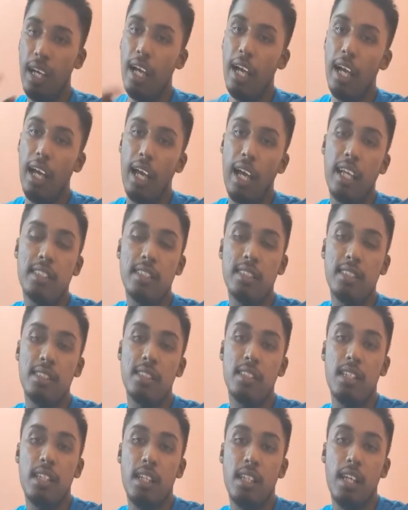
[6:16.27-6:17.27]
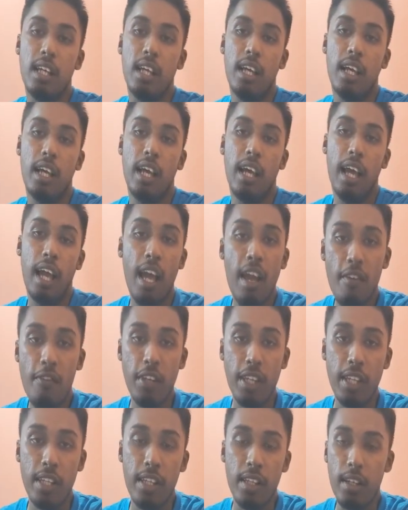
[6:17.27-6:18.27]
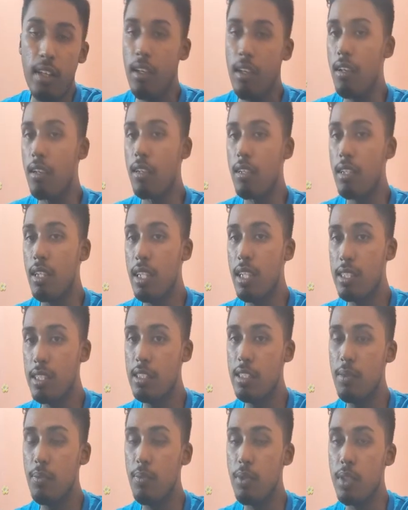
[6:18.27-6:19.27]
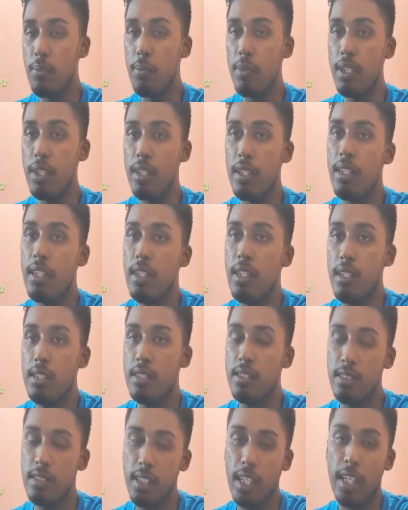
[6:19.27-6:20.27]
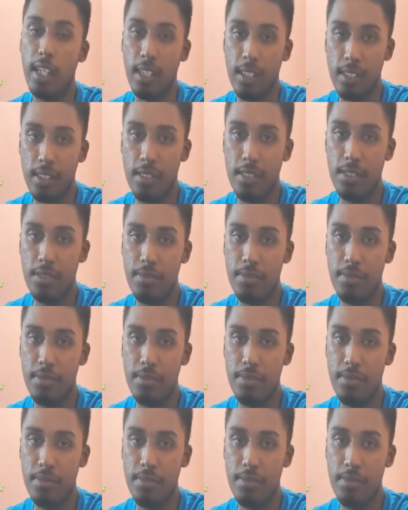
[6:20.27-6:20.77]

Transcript: as having a relationship between science.